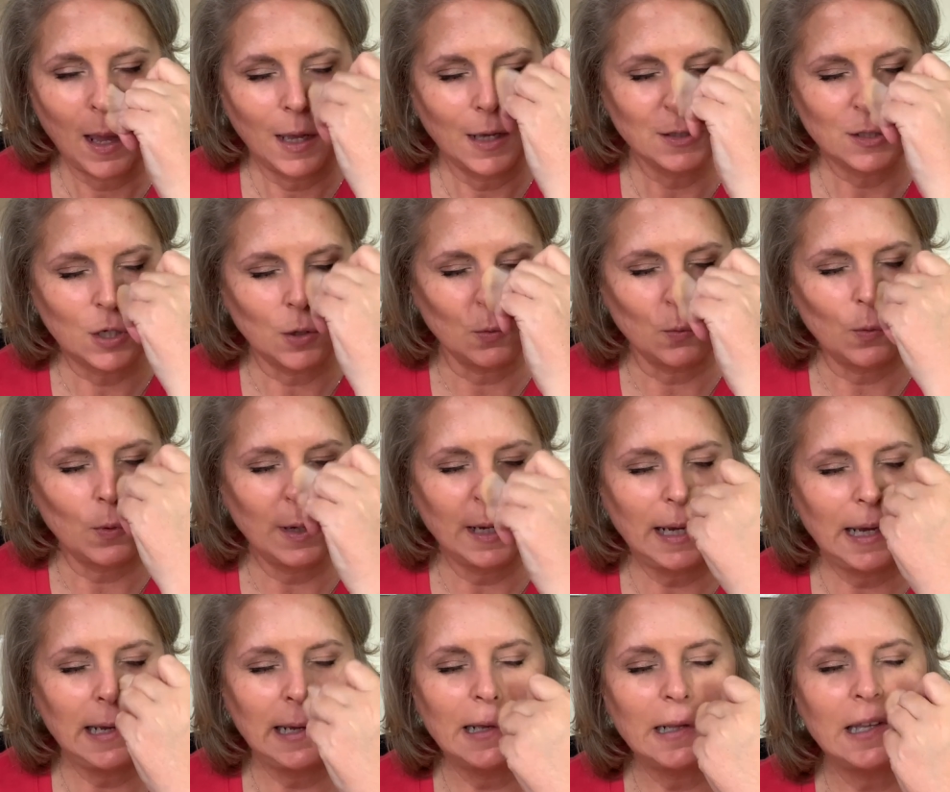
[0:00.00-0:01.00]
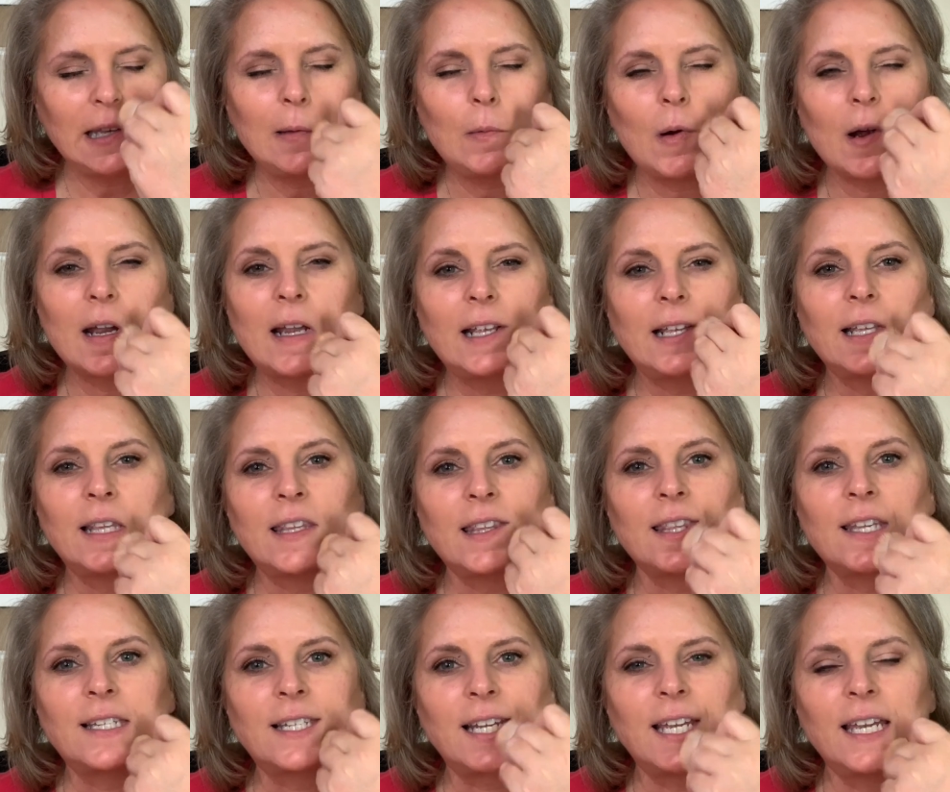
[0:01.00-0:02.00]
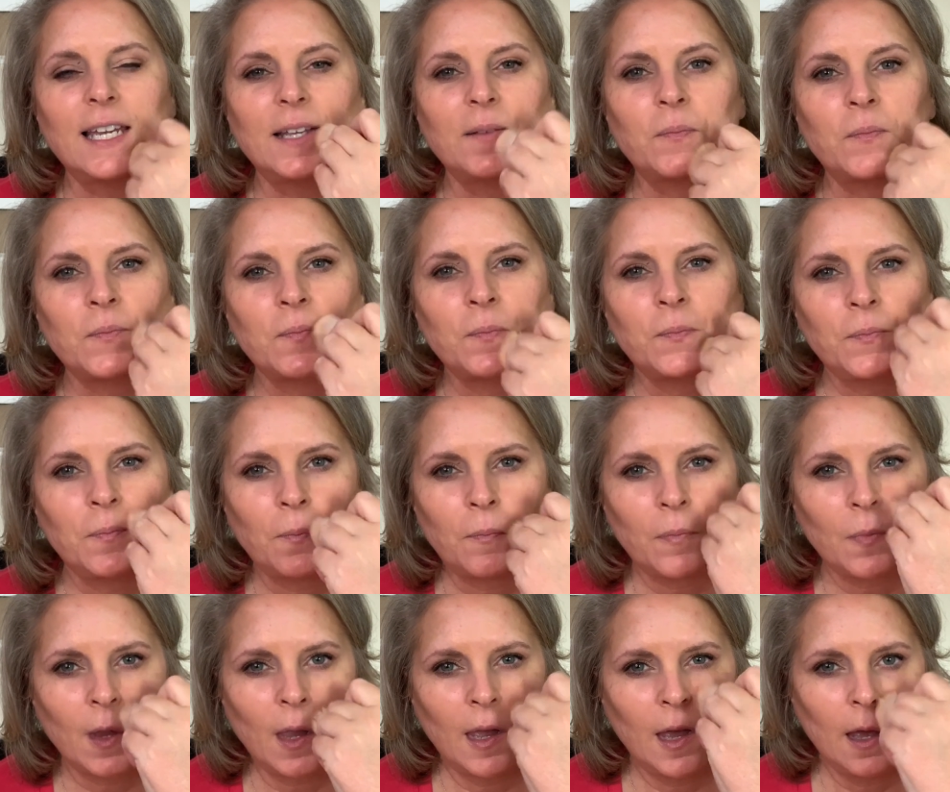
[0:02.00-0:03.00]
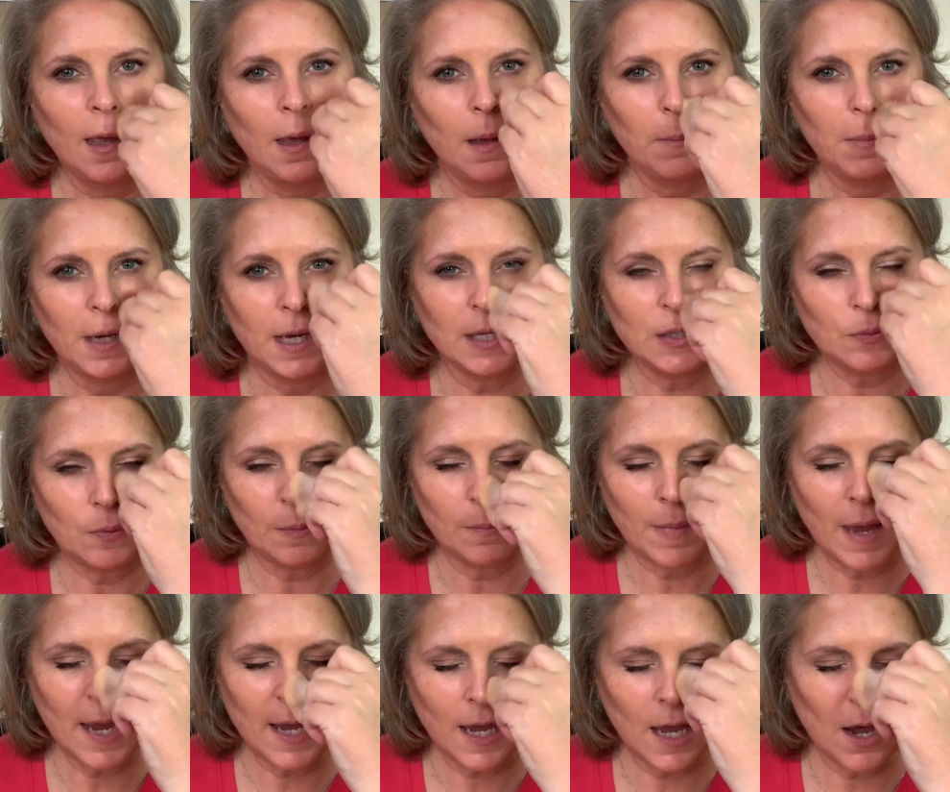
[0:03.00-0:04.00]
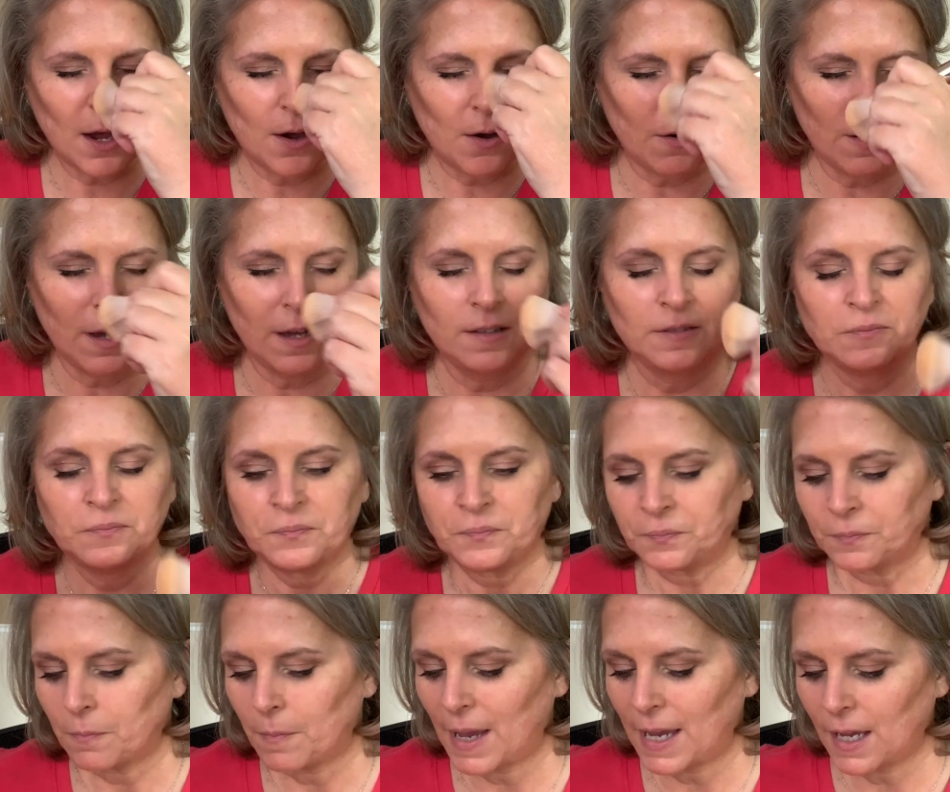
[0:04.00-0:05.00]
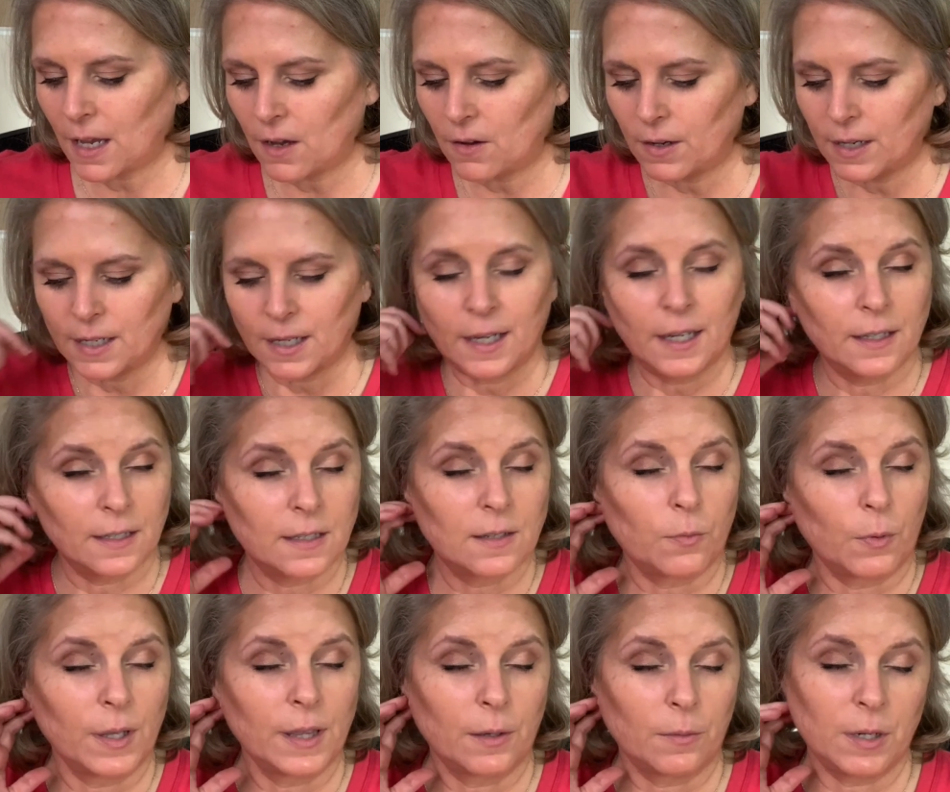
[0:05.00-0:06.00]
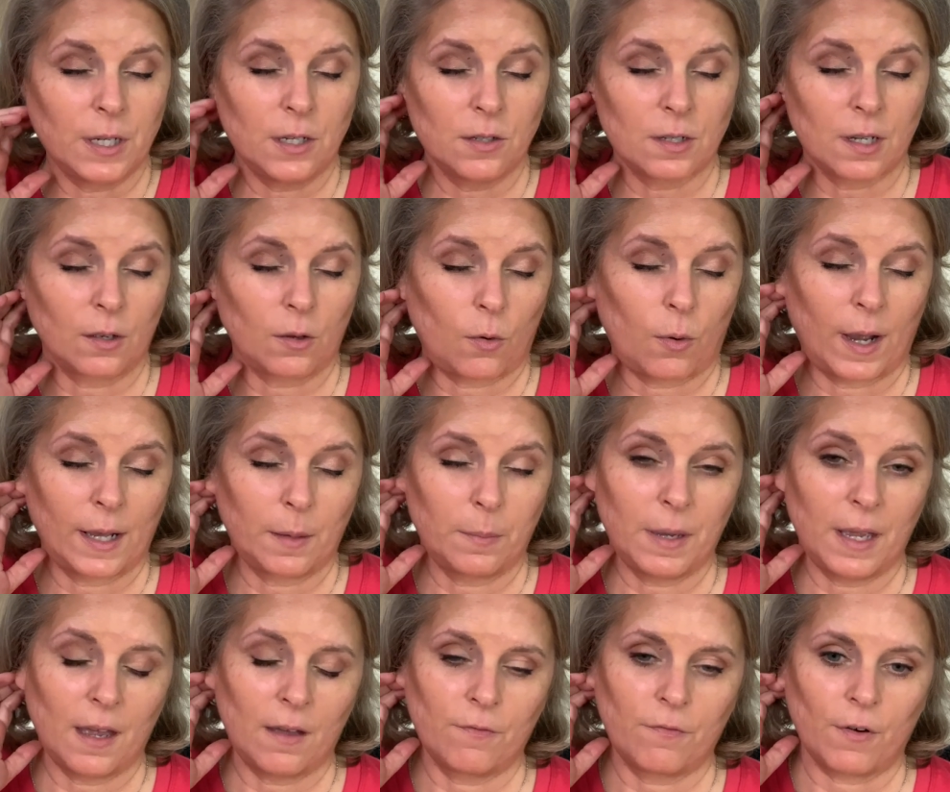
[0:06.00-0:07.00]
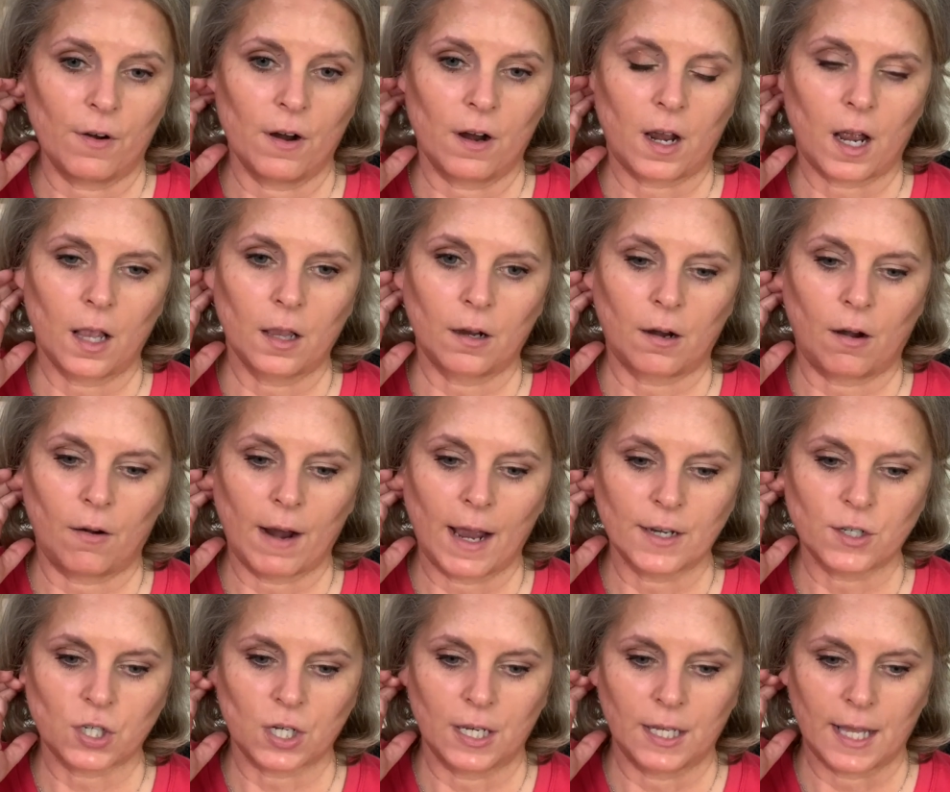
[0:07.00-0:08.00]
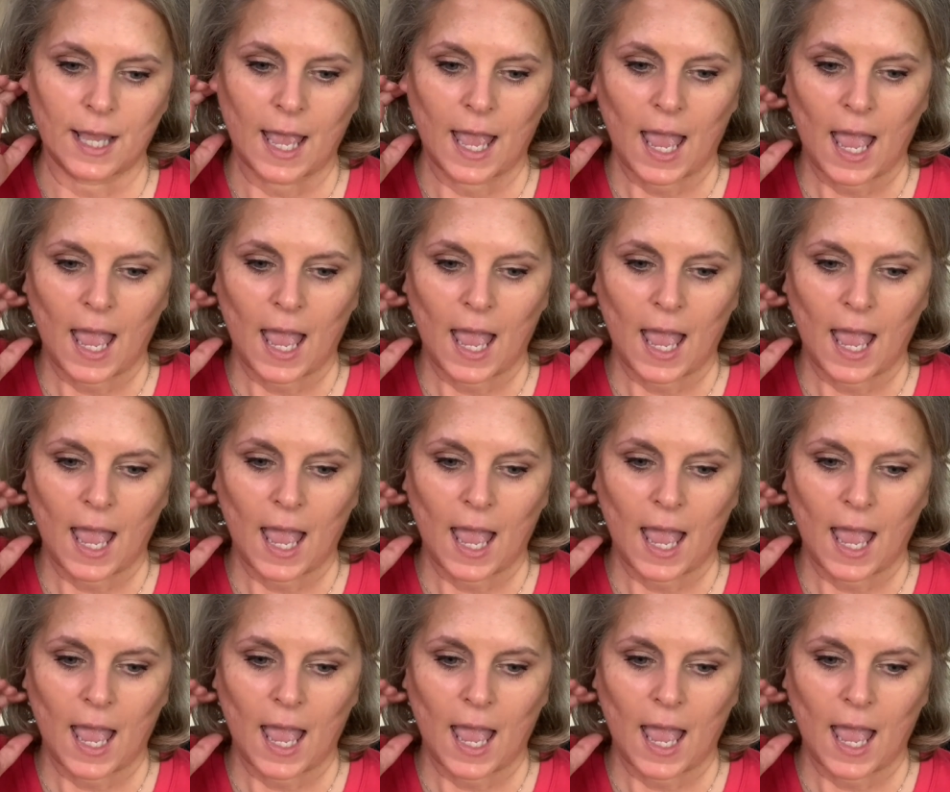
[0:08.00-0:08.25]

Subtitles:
to really work it into the skin. Because with Mango, it's one that we use quite a bit for color correction.